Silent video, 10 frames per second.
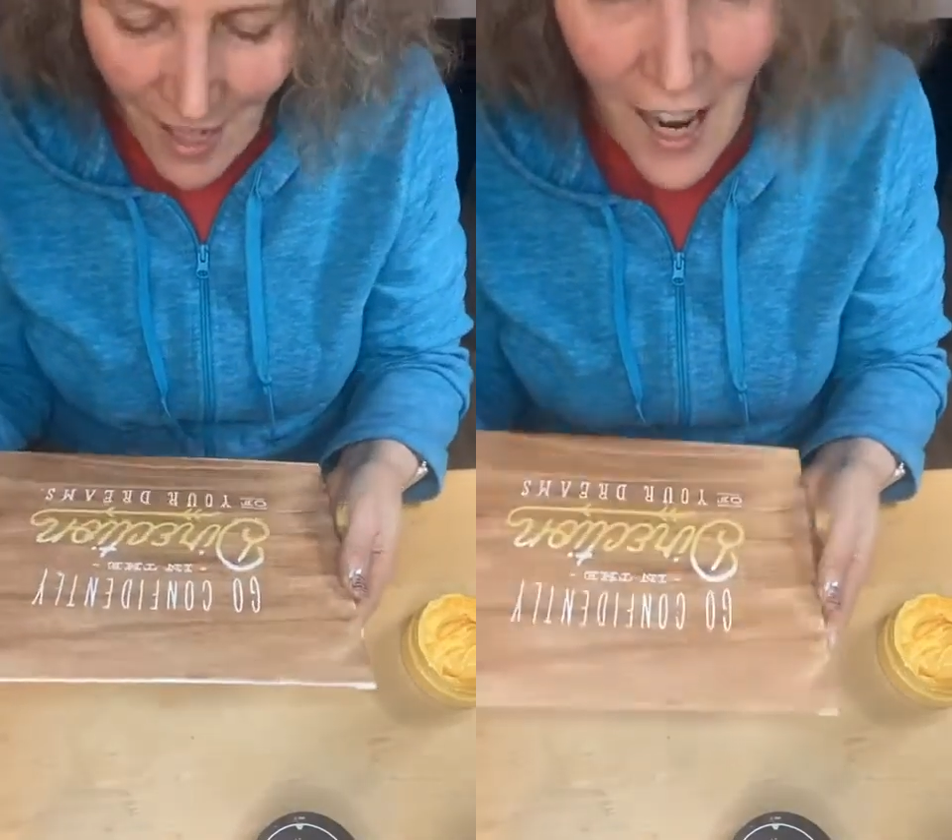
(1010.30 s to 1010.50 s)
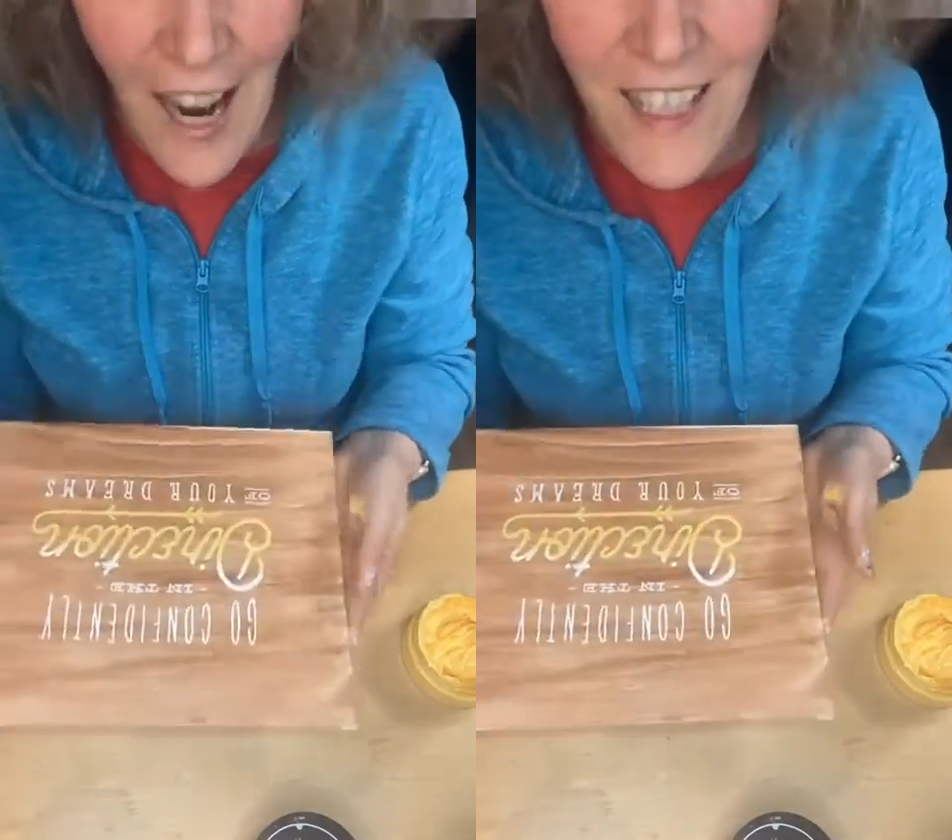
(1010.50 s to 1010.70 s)

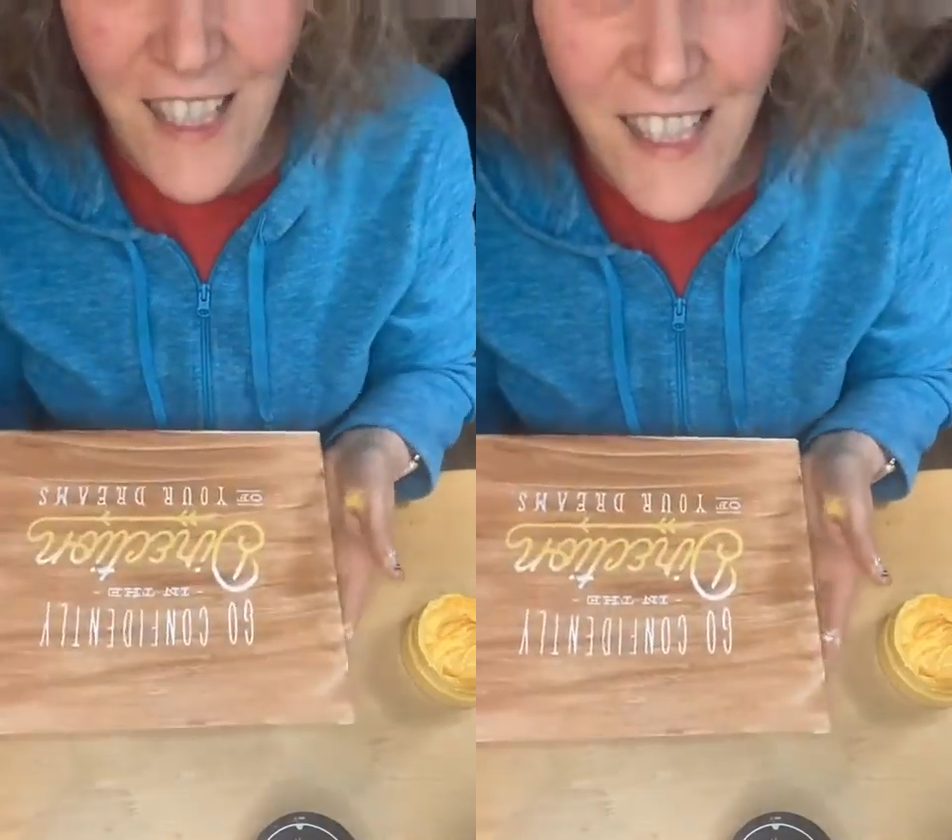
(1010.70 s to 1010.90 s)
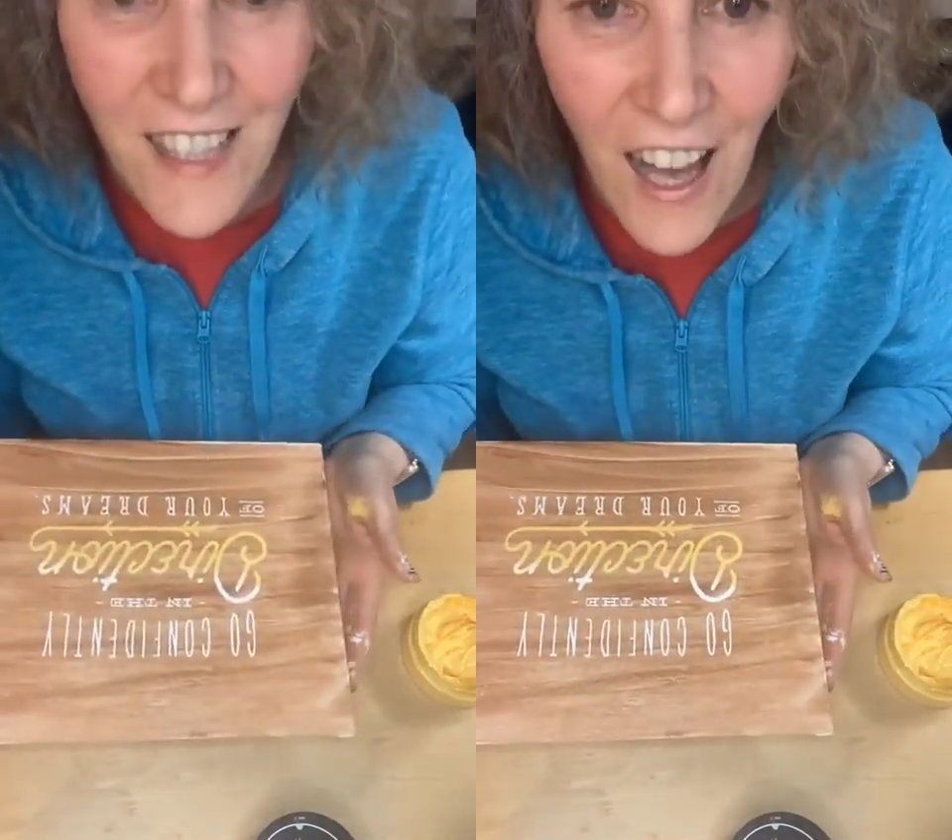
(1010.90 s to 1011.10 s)
I
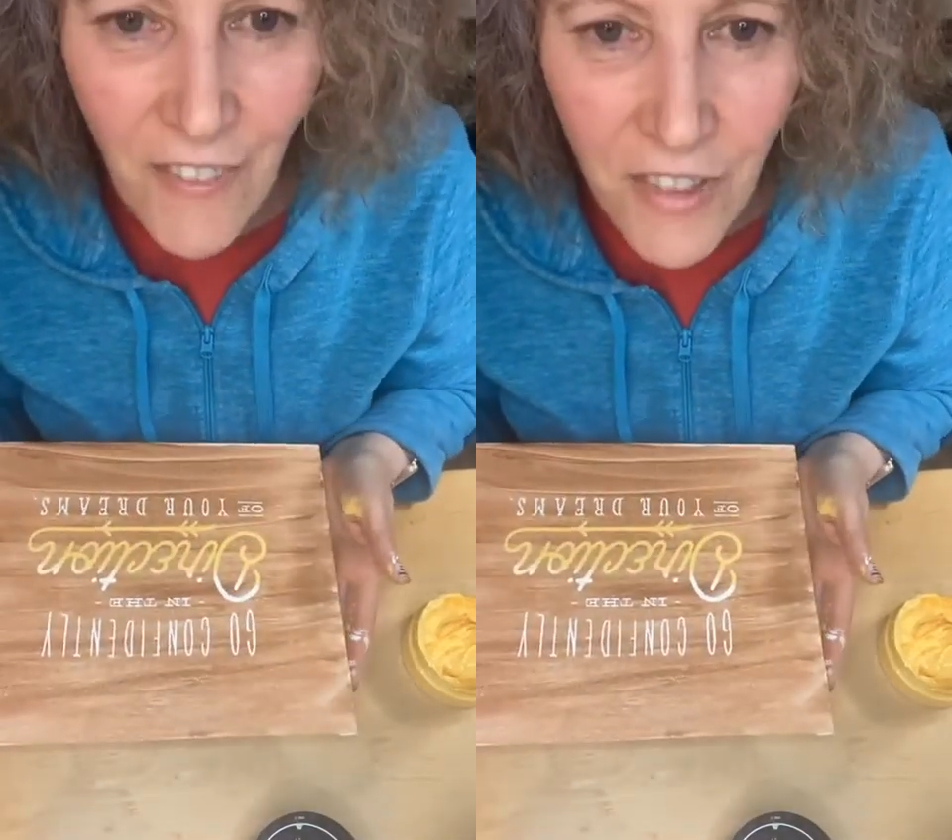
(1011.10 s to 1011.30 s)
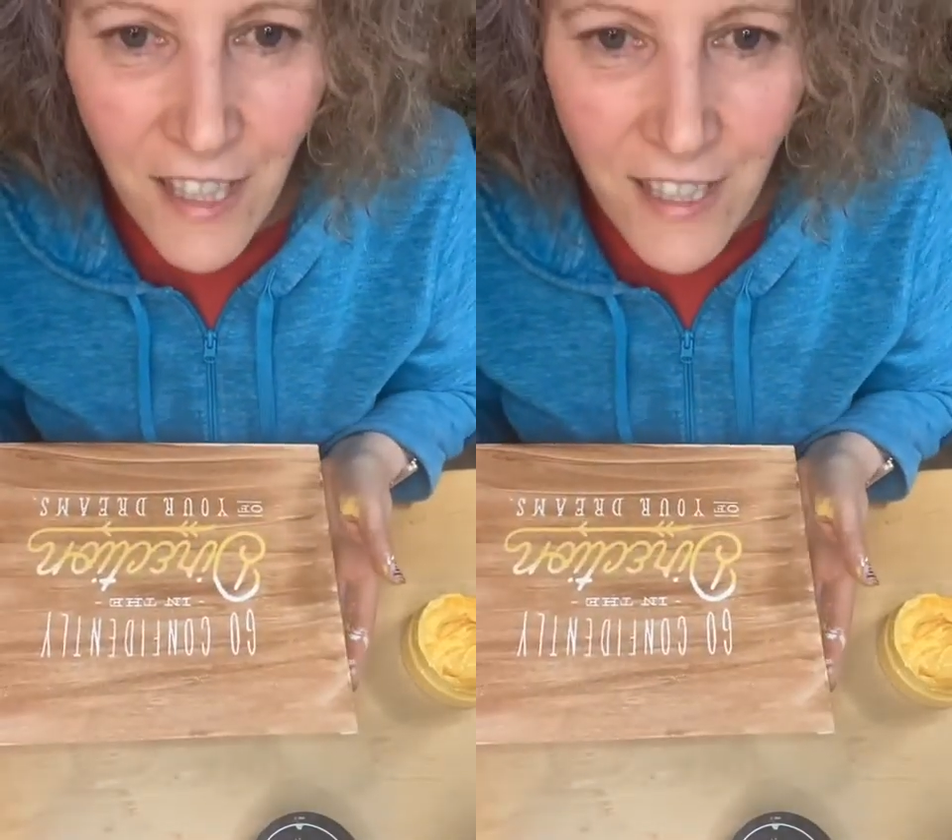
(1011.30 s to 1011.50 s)
just
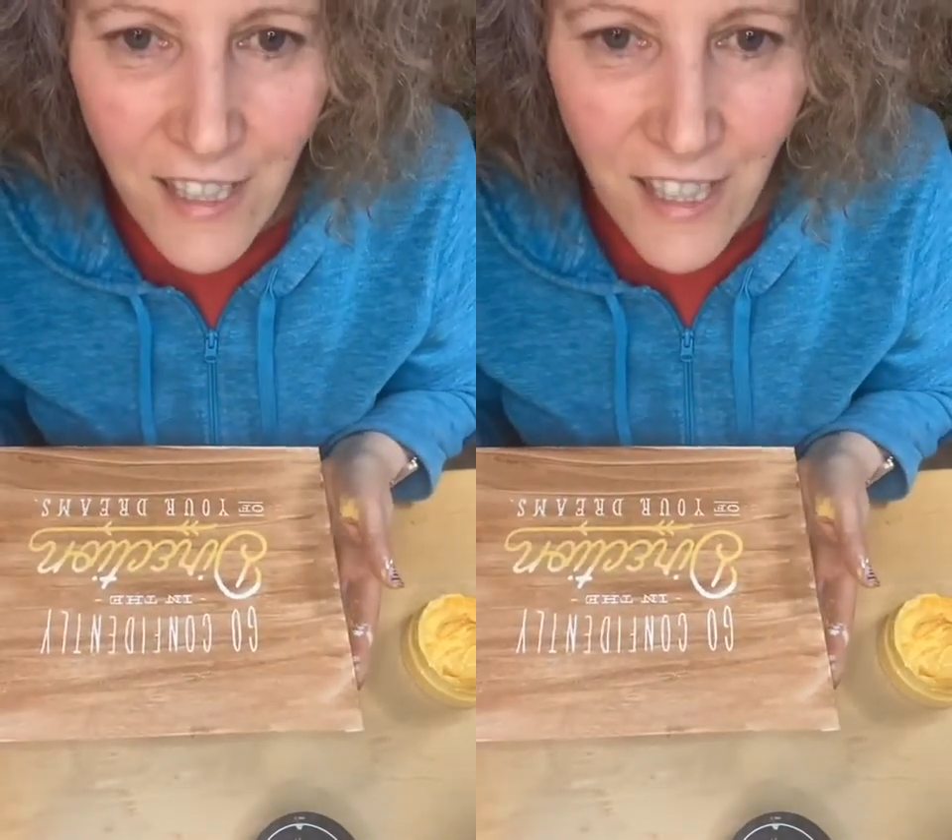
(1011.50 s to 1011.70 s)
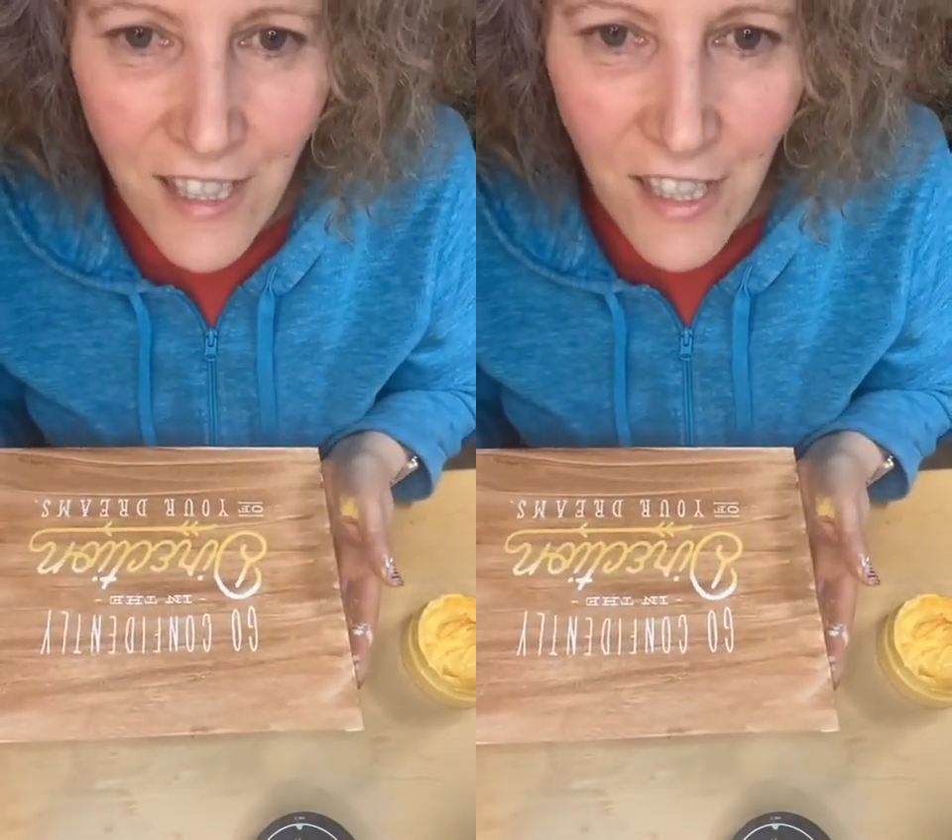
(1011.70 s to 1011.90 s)
love this
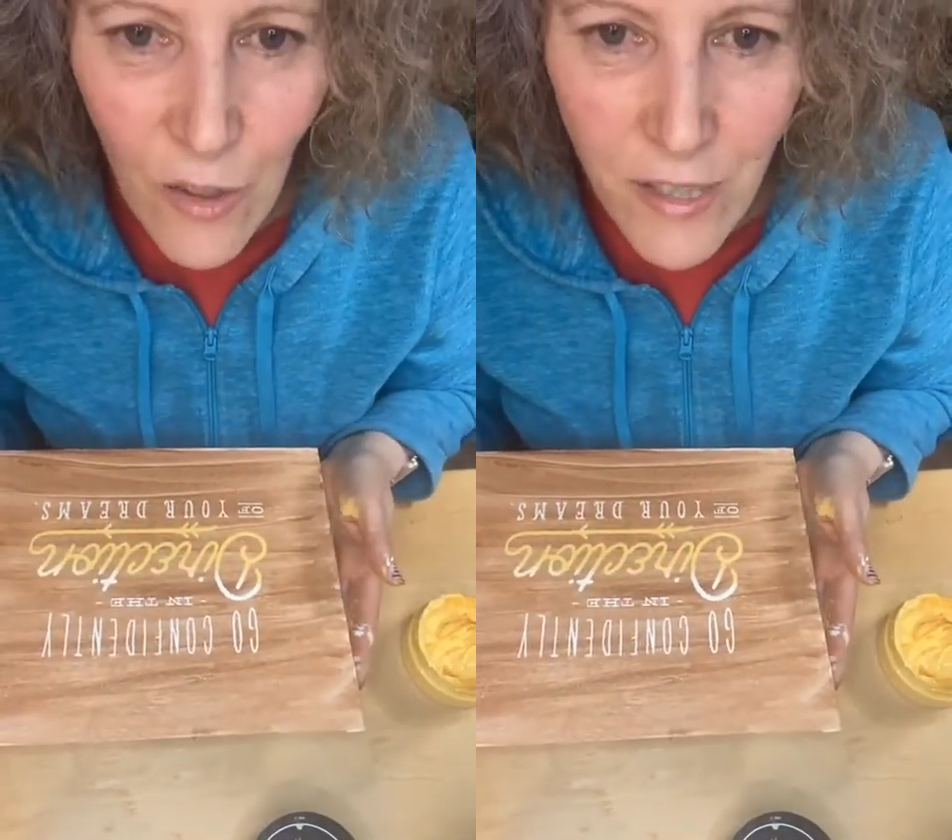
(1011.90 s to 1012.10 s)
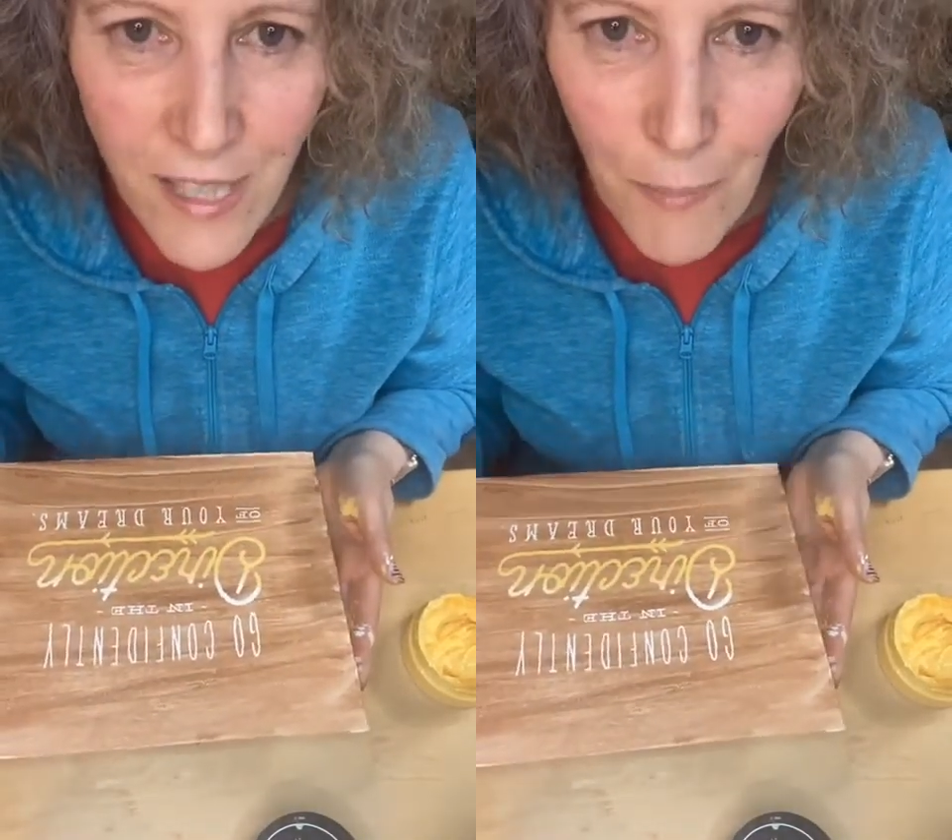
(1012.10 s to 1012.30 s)
because it's
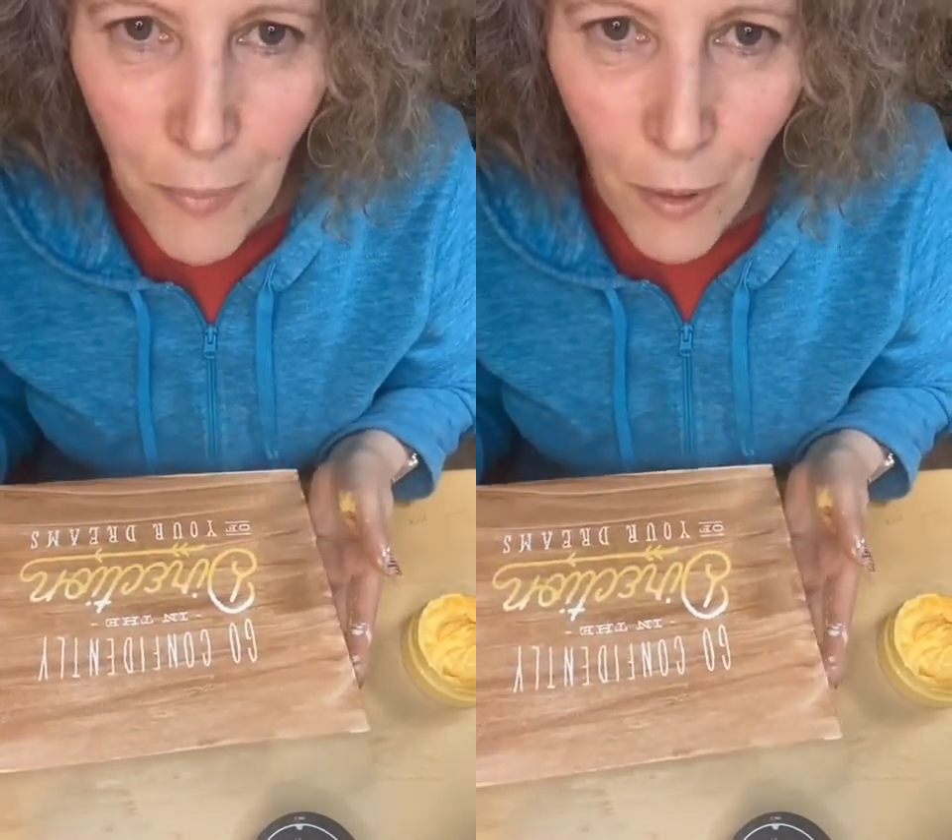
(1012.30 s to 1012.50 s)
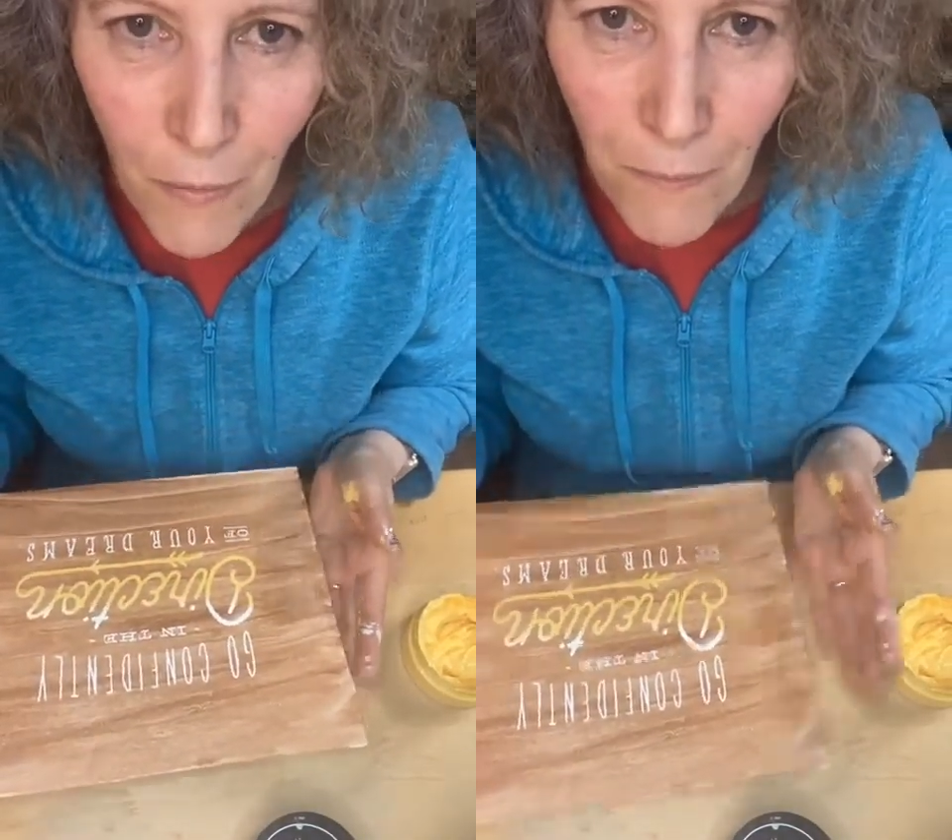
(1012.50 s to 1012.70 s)
so
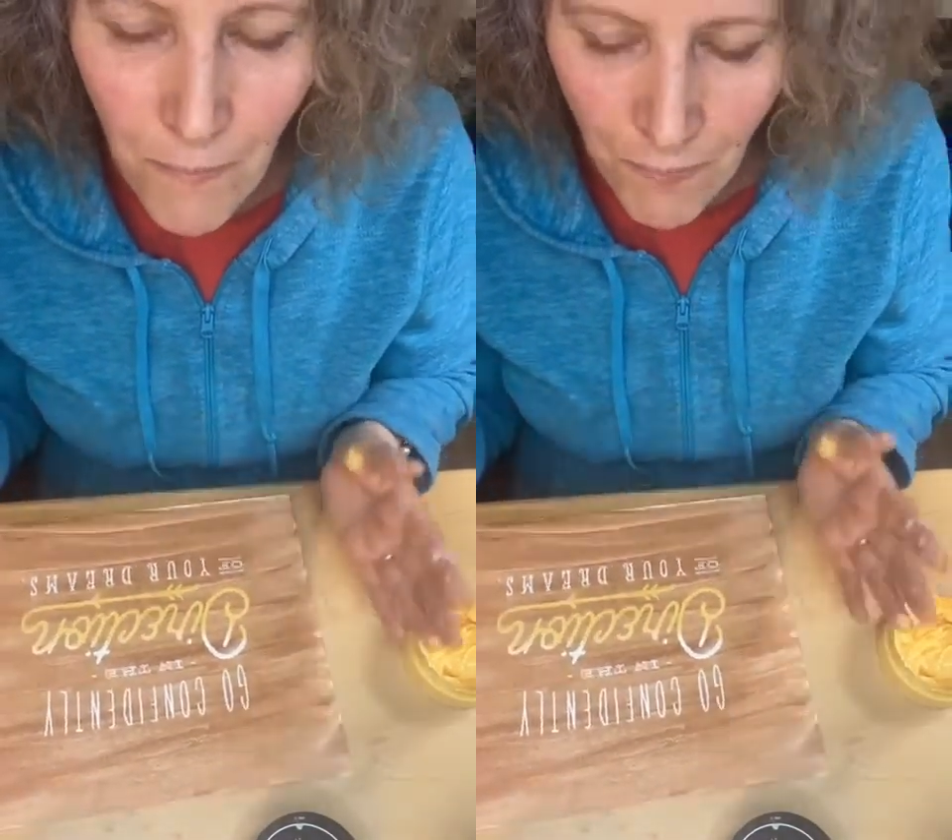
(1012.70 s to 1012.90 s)
simple.